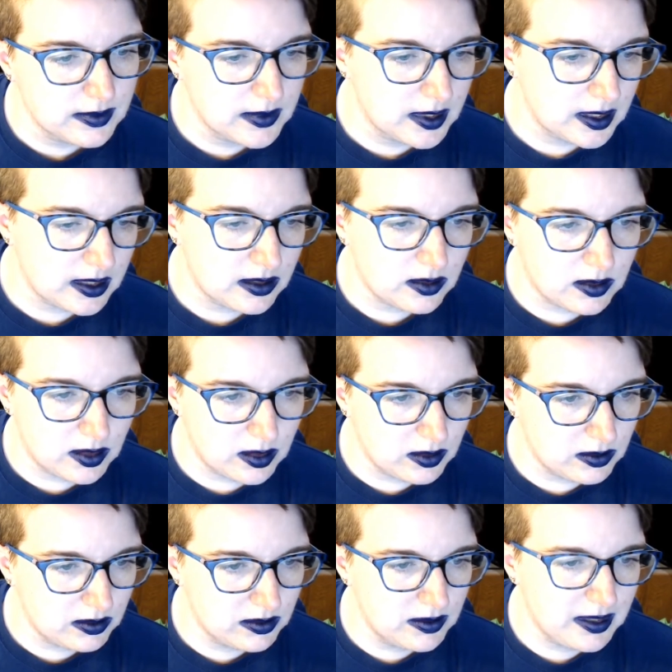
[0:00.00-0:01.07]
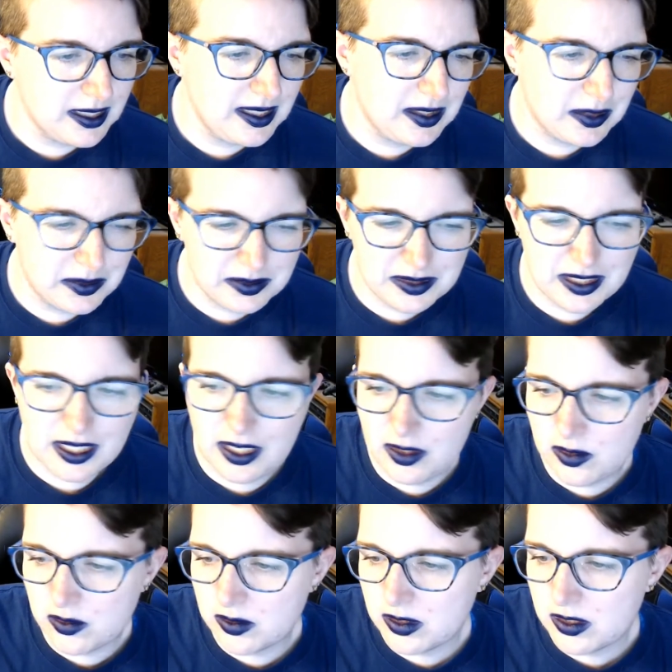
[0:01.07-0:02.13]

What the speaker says: I don't know. I don't know.